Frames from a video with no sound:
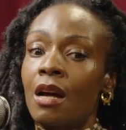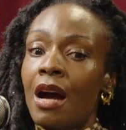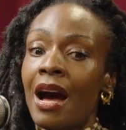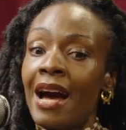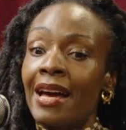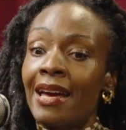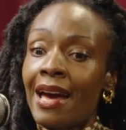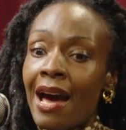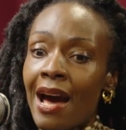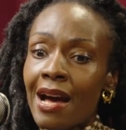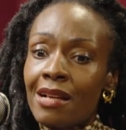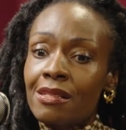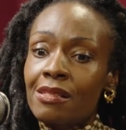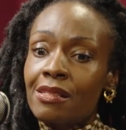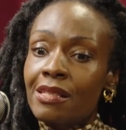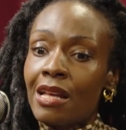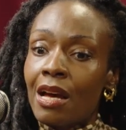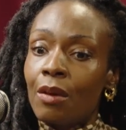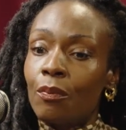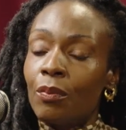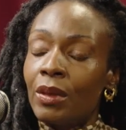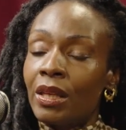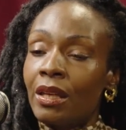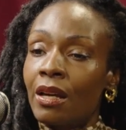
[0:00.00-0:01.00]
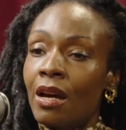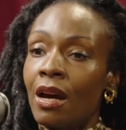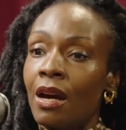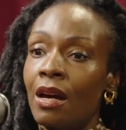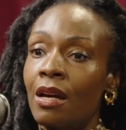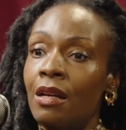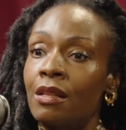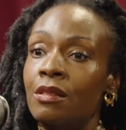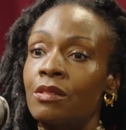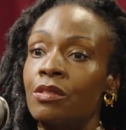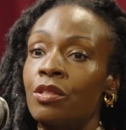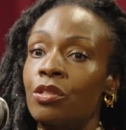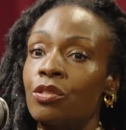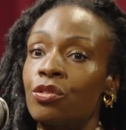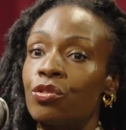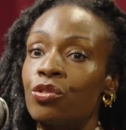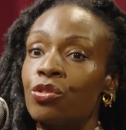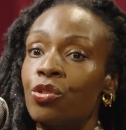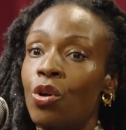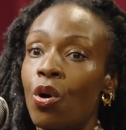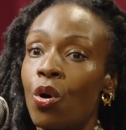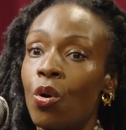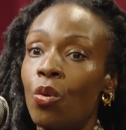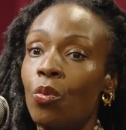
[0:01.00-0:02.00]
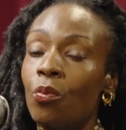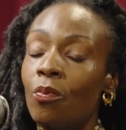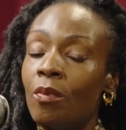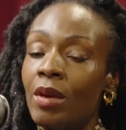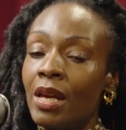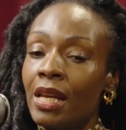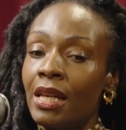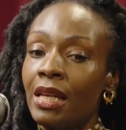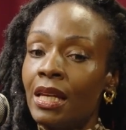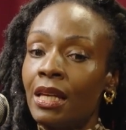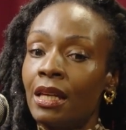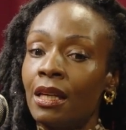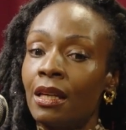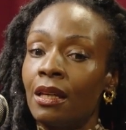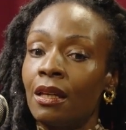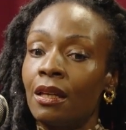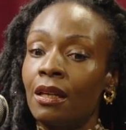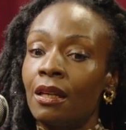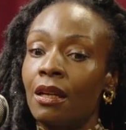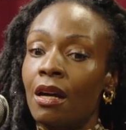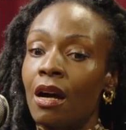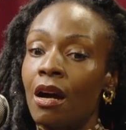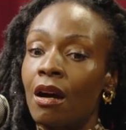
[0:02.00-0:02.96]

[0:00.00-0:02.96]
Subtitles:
I ask that because so many